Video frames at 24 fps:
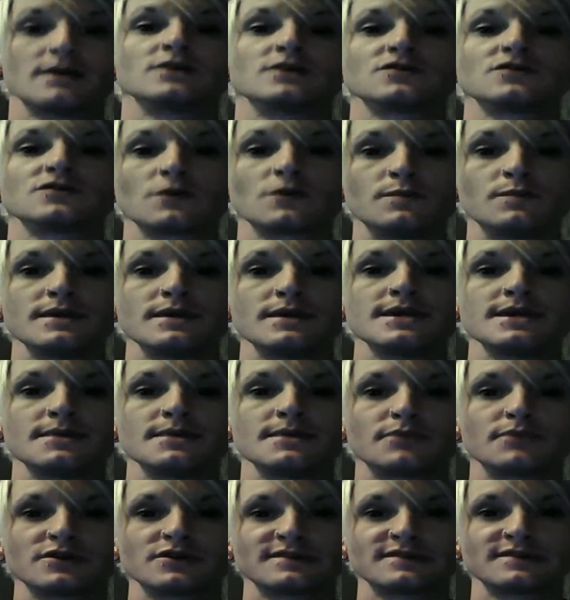So be
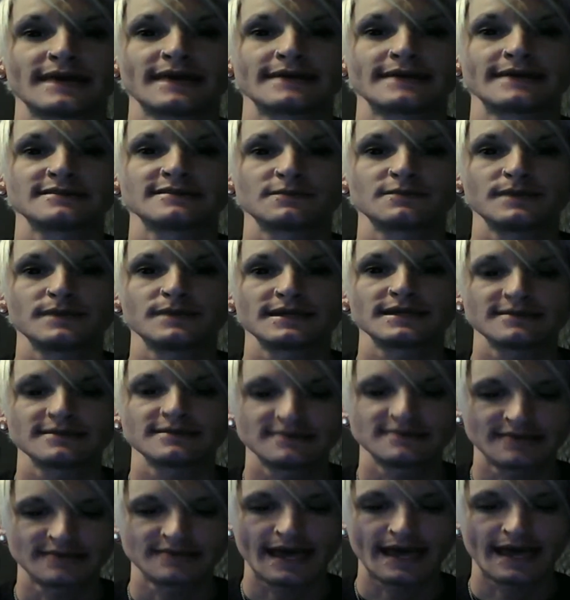precise, be
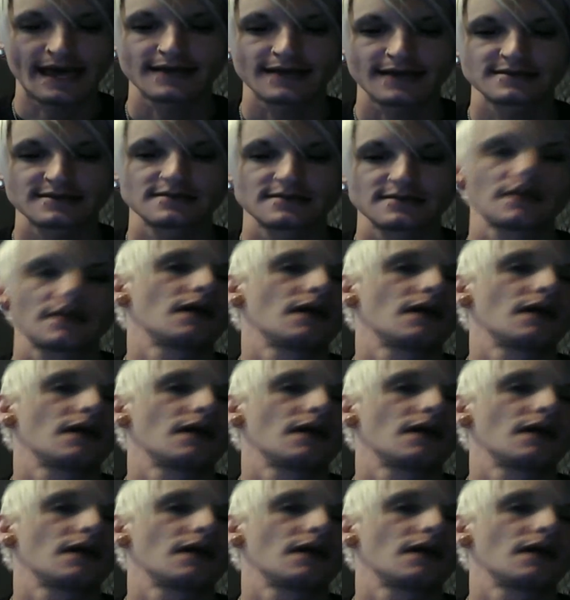exact